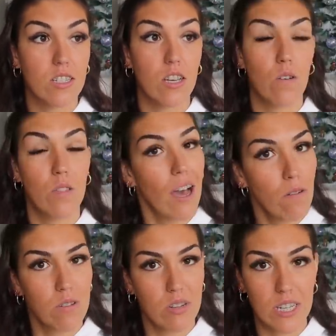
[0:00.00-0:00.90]
So that
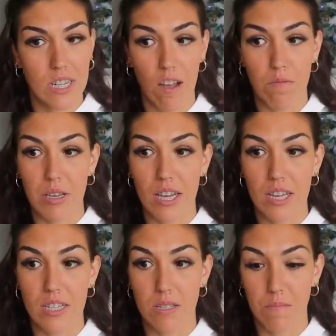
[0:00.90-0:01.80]
was really tough
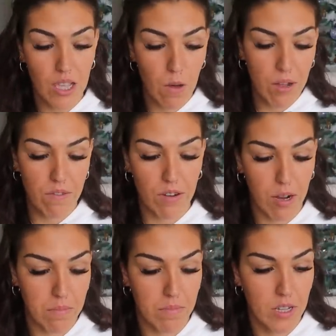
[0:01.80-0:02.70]
because I went
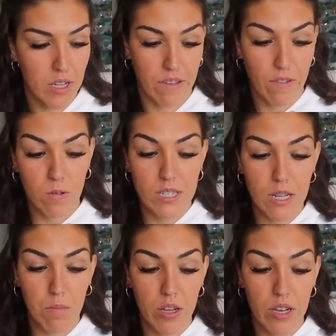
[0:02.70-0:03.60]
from living with
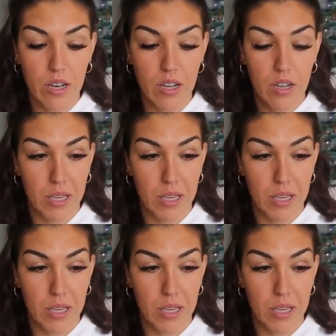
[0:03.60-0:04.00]
someone,